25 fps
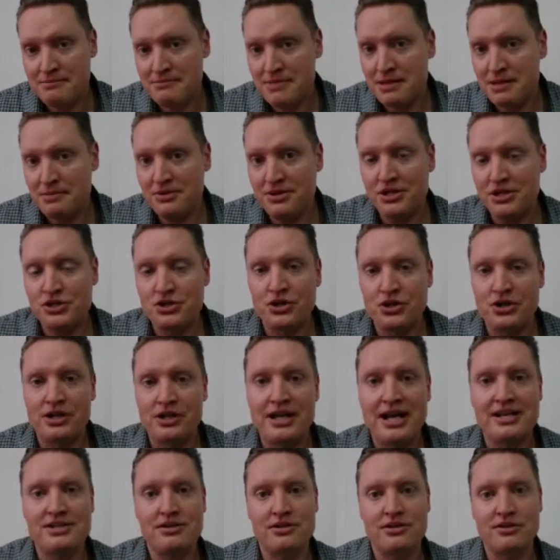Maybe the
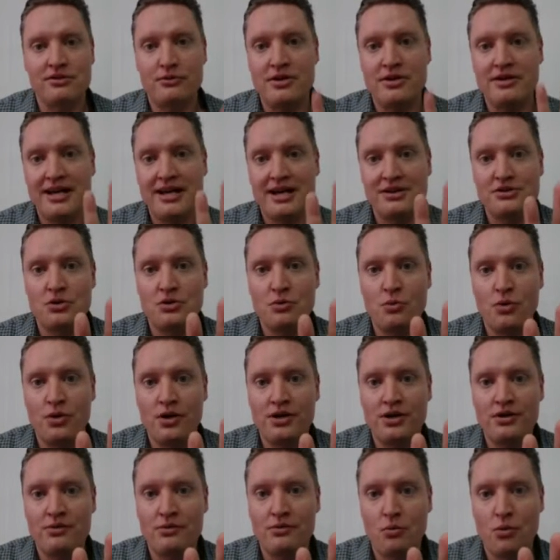journal has a 3,000
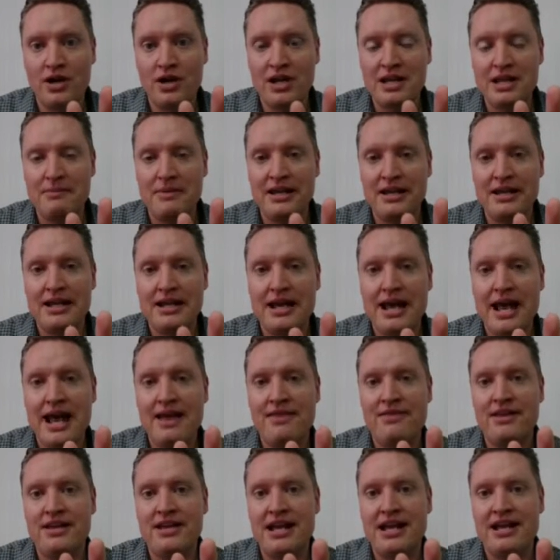word limit
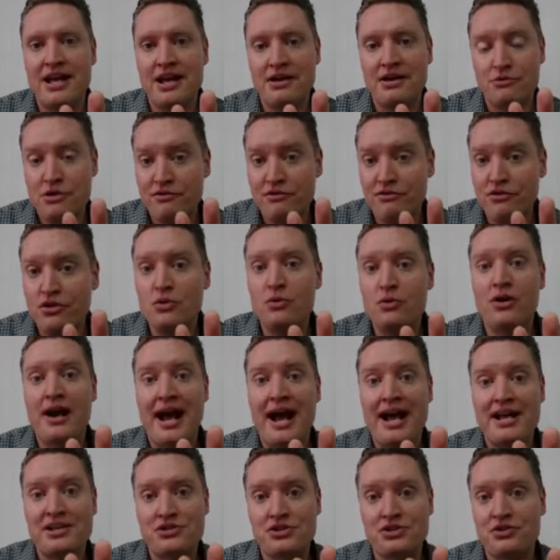and the
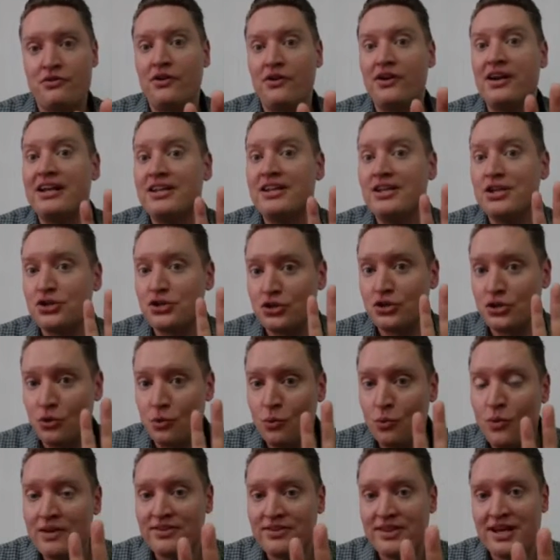reviewer asks for an
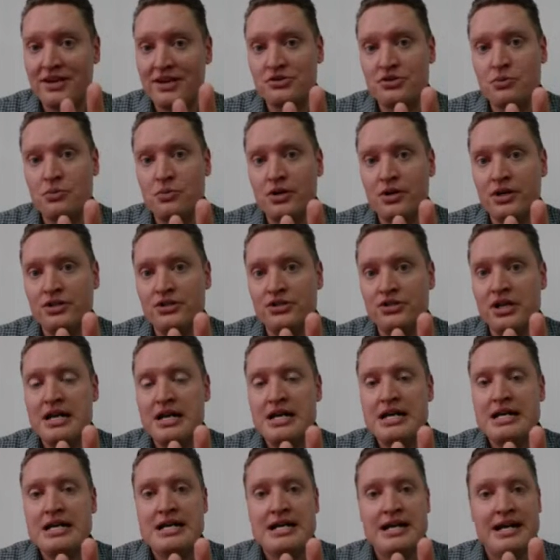additional 1,000 words.
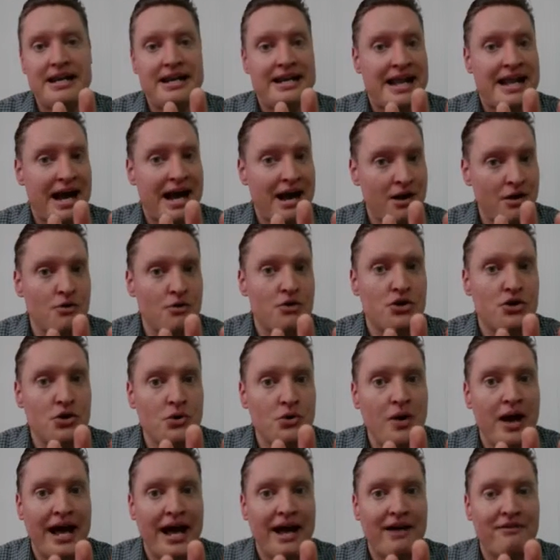Now
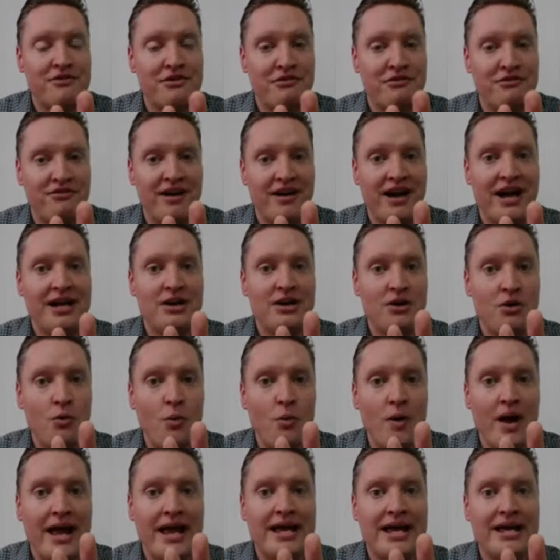you have to find a
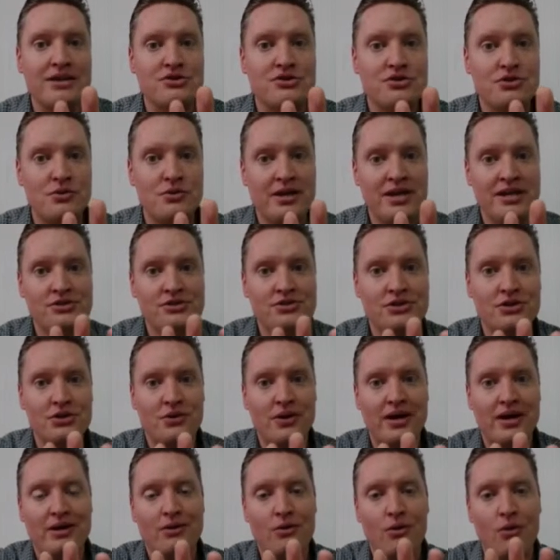way to
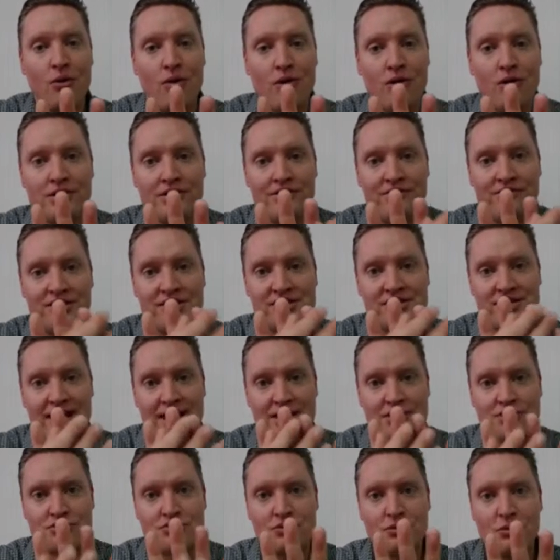integrate all of this
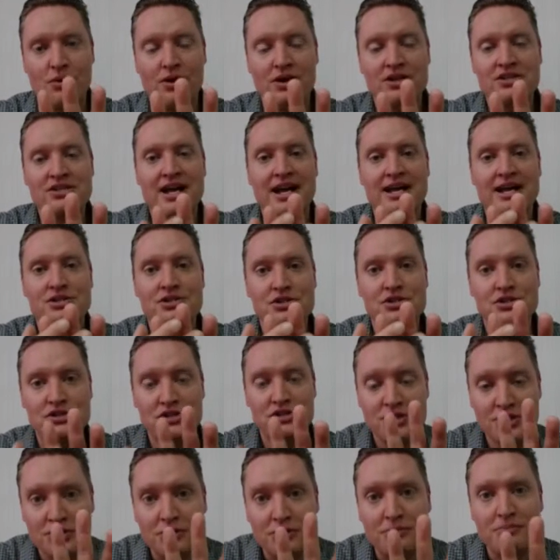extra words and
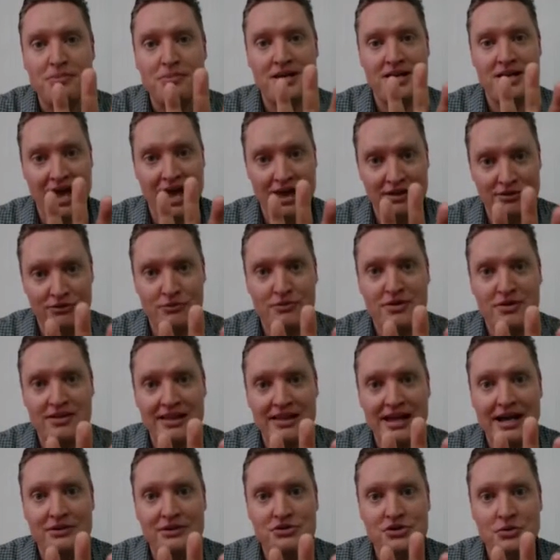still be at
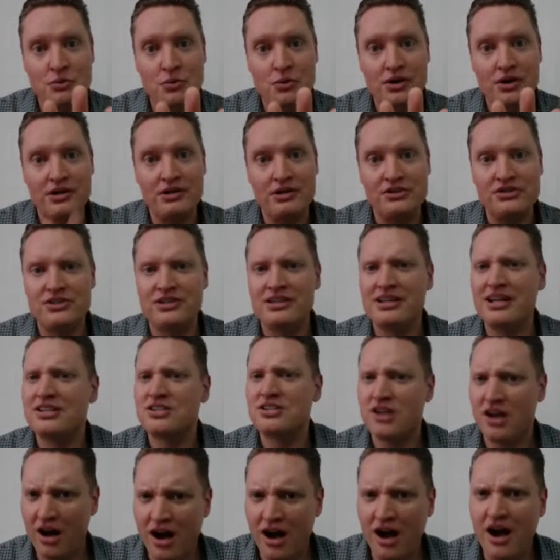3,000 words.
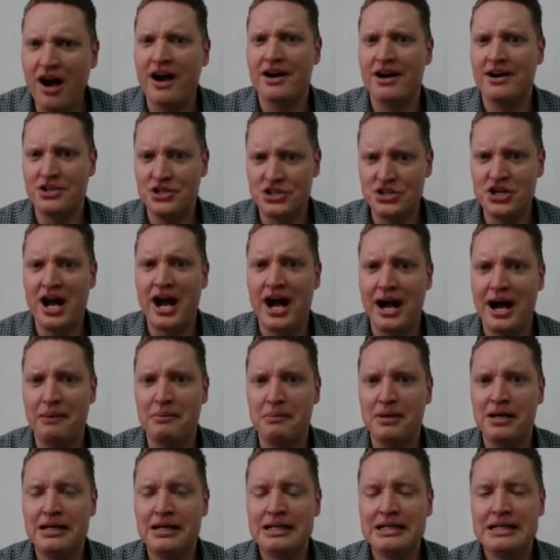It's a hard job.